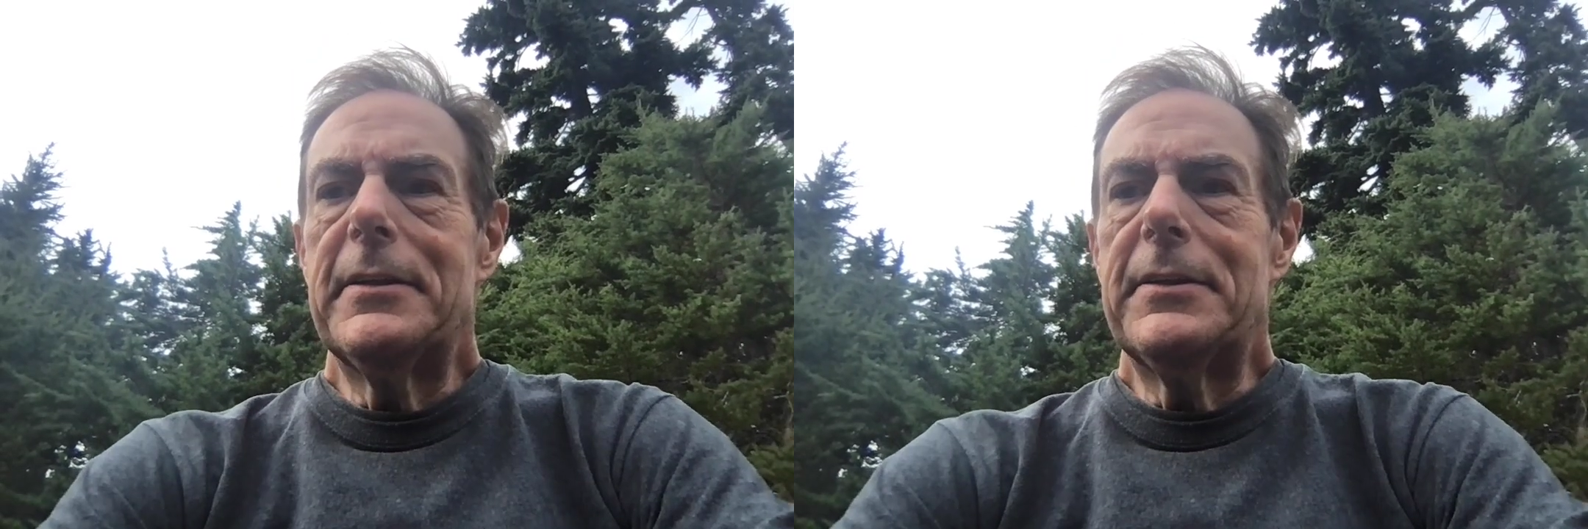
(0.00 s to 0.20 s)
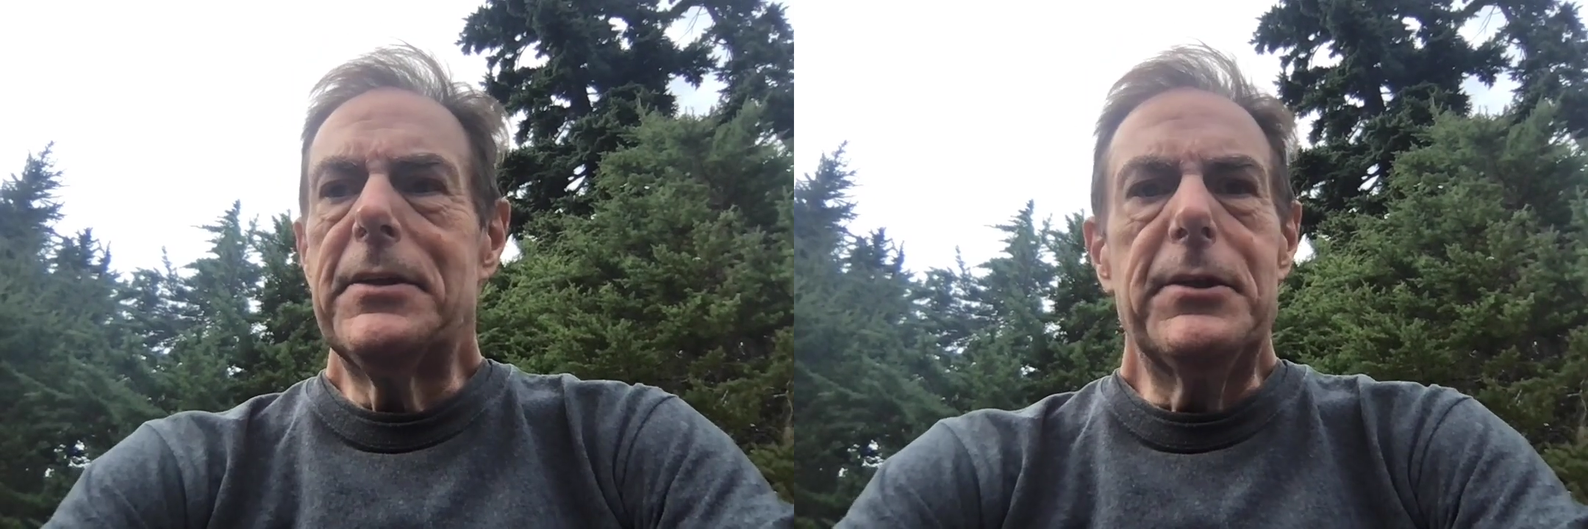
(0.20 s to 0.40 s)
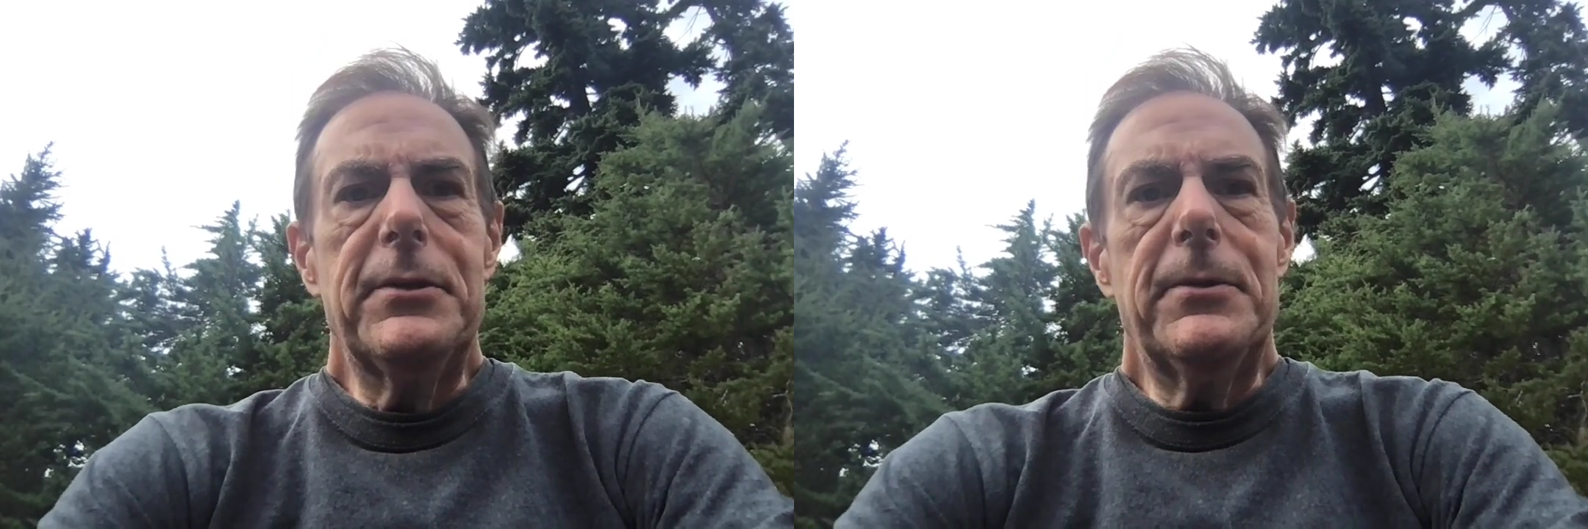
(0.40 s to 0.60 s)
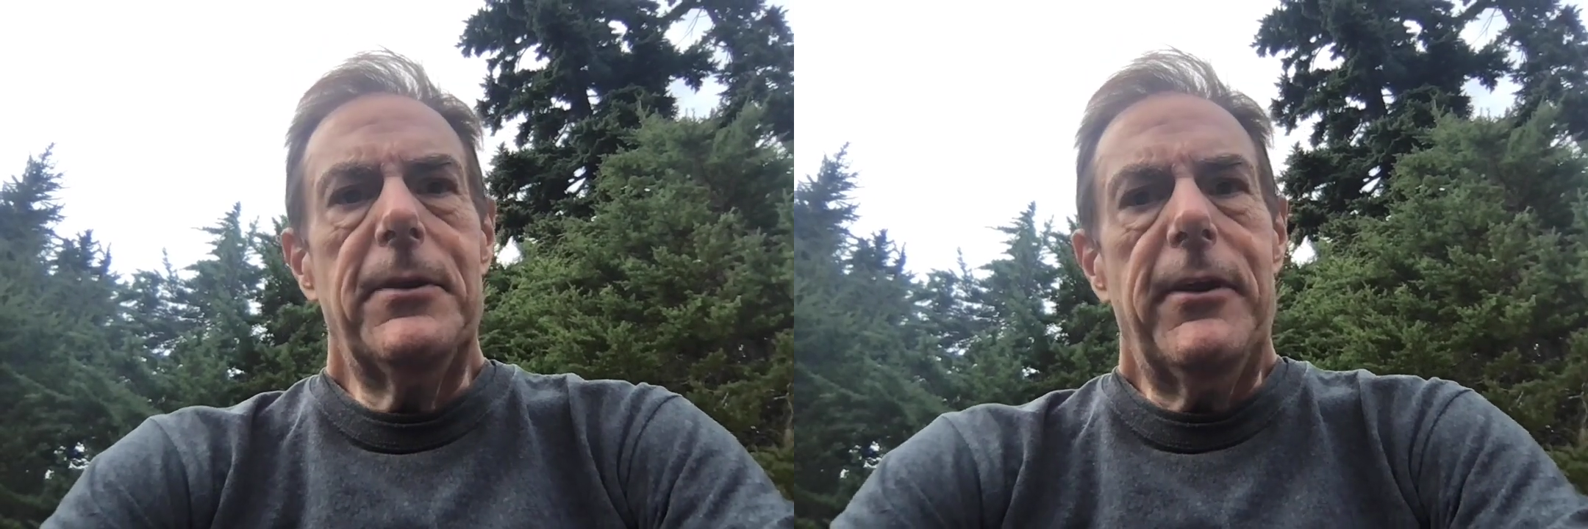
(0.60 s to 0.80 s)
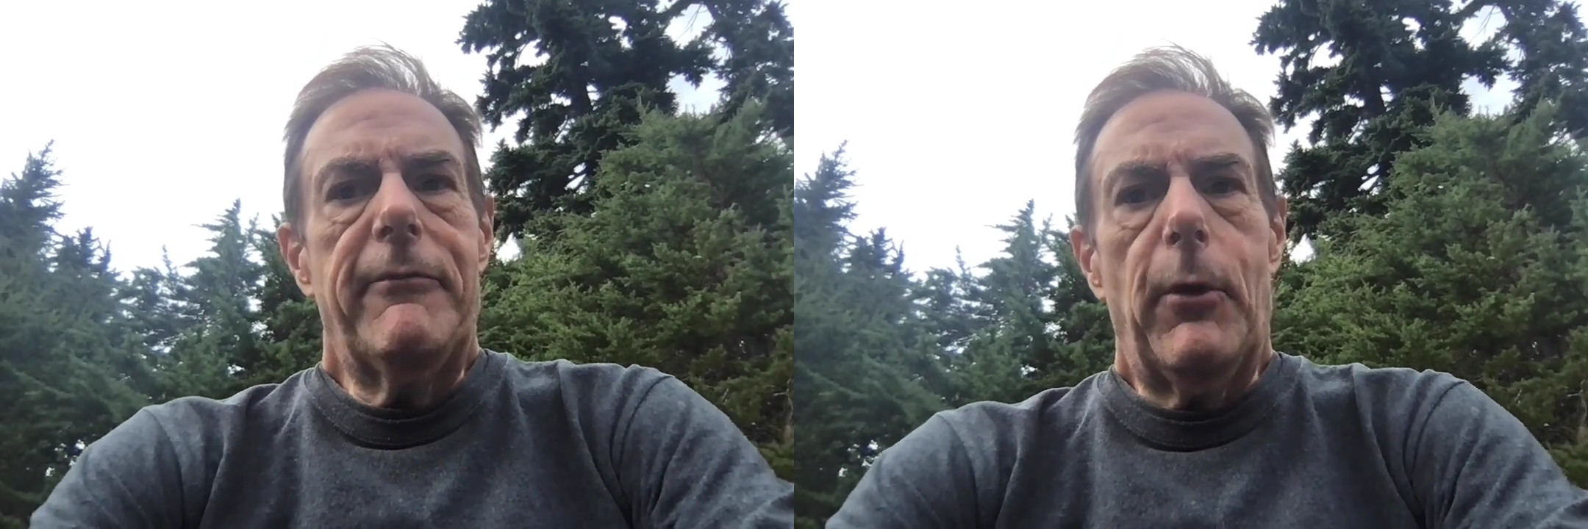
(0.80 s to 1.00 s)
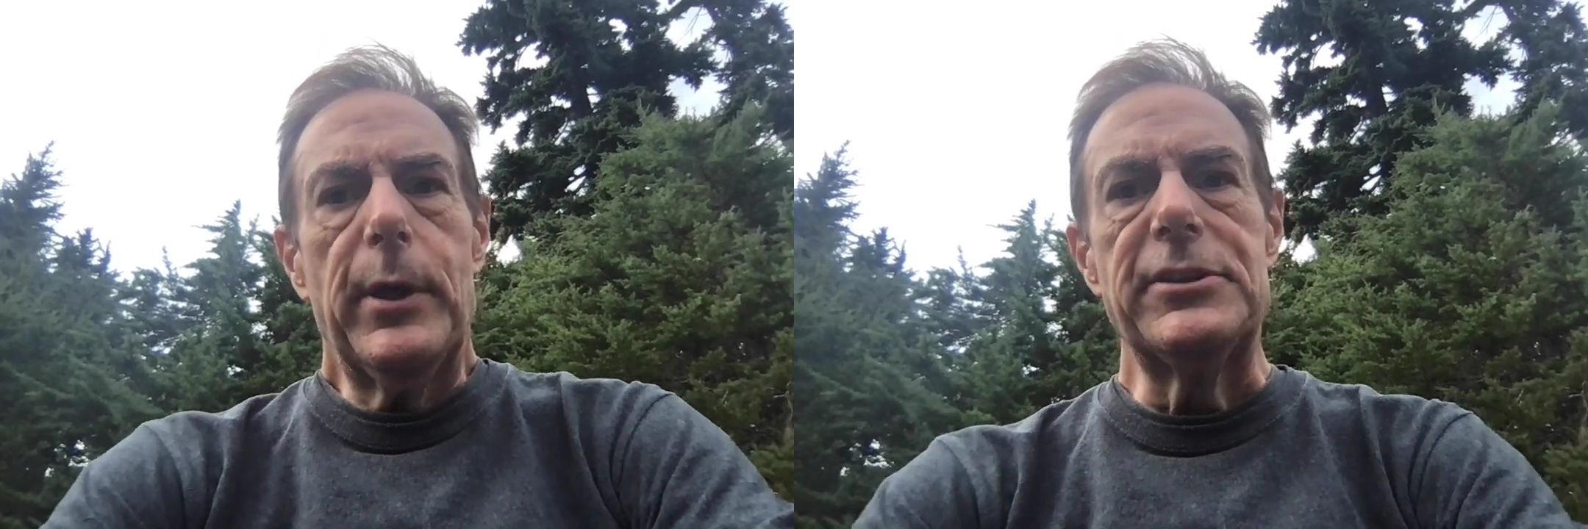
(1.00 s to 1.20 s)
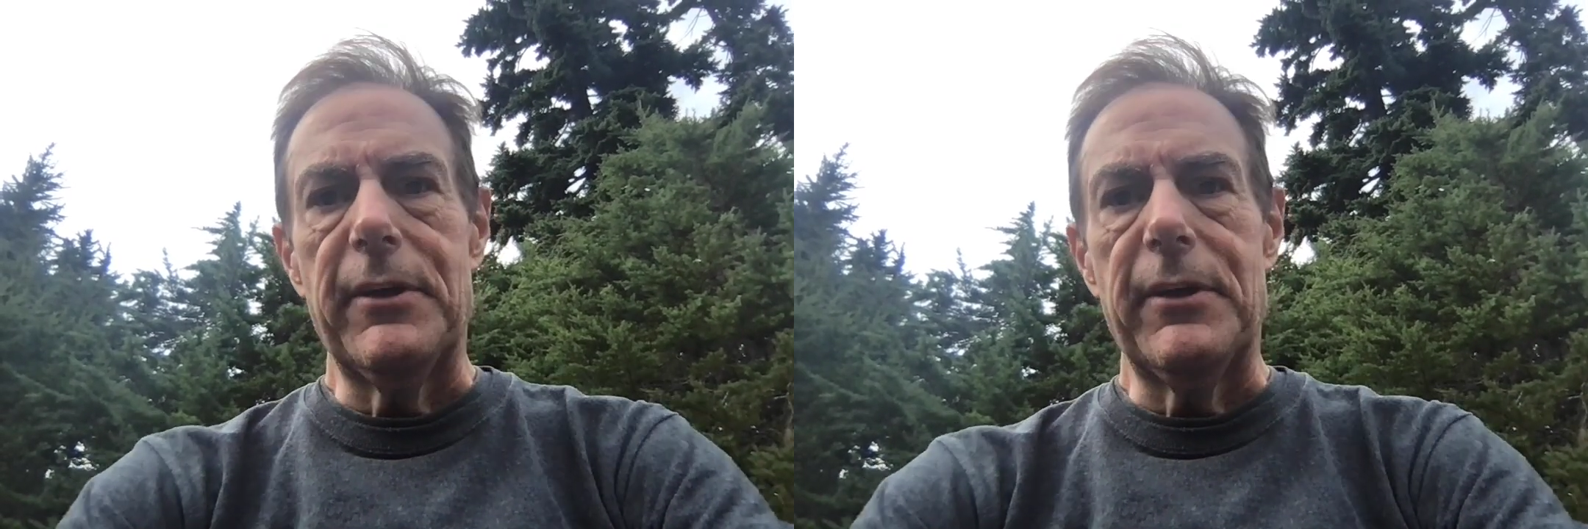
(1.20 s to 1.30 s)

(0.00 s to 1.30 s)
to the voice